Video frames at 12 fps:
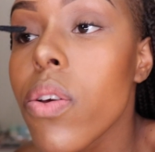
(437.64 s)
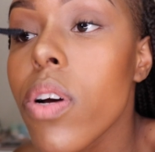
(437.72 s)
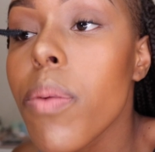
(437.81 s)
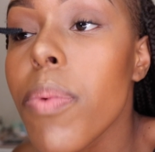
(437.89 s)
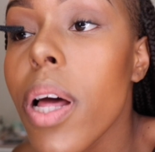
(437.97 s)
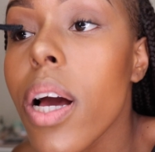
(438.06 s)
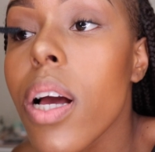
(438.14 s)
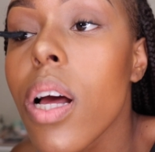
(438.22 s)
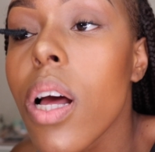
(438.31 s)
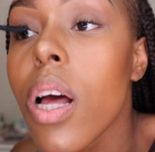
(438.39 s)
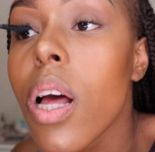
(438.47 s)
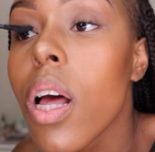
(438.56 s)
I just like my
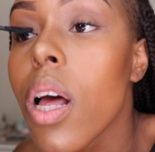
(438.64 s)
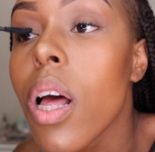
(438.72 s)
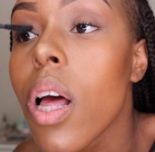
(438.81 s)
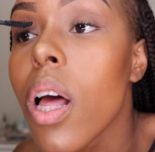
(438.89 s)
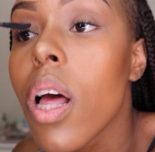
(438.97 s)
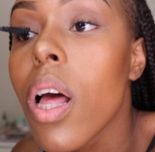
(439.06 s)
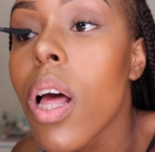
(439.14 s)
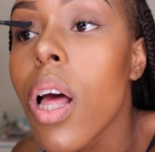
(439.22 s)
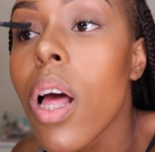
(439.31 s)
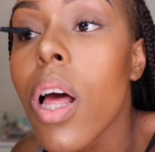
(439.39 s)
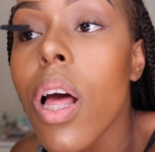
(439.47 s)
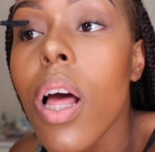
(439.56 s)
eyelashes to pop.
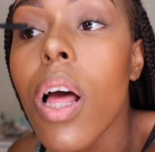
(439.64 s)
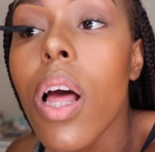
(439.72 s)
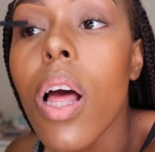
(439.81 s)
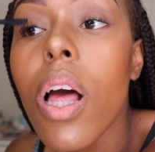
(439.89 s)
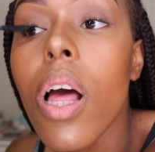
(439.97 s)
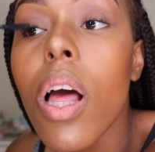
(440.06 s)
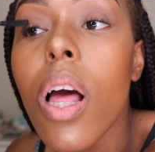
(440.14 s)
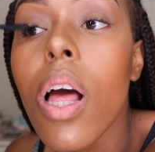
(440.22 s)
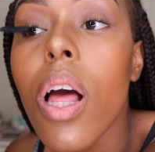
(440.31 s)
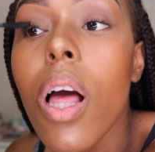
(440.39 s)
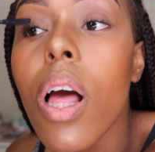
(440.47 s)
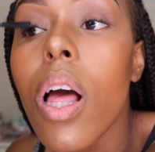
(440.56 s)
I don't have big
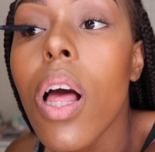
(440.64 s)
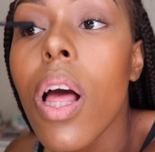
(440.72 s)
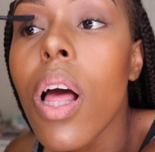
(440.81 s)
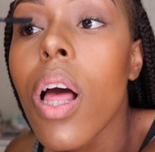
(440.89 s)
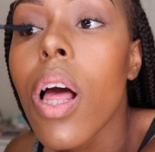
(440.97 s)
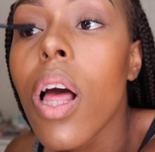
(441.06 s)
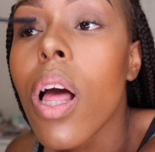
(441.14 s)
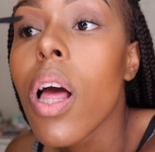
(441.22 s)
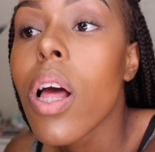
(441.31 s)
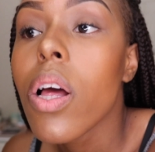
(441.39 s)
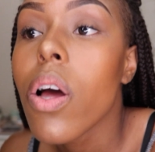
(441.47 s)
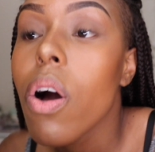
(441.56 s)
eyelashes, so
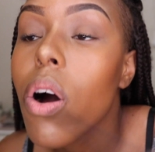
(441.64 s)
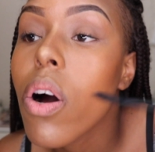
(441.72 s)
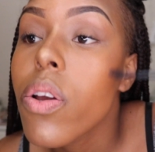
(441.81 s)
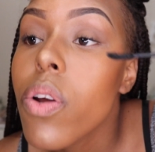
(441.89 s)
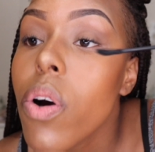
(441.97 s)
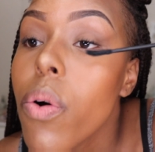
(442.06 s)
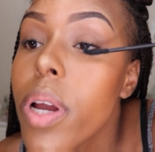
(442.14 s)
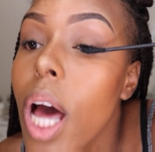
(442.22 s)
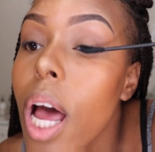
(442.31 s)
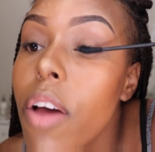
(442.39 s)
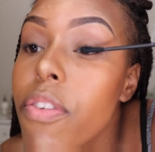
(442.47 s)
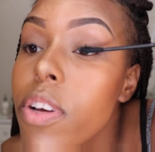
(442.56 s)
I really, really like
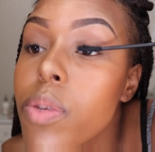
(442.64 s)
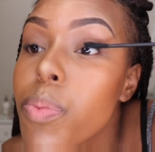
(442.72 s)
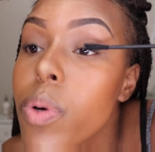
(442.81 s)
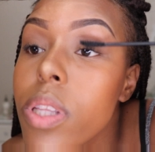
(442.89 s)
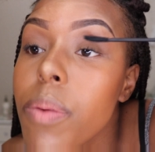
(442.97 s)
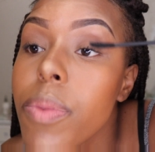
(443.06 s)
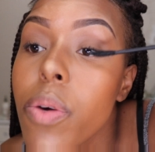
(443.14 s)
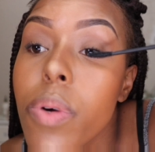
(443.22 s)
this mascara.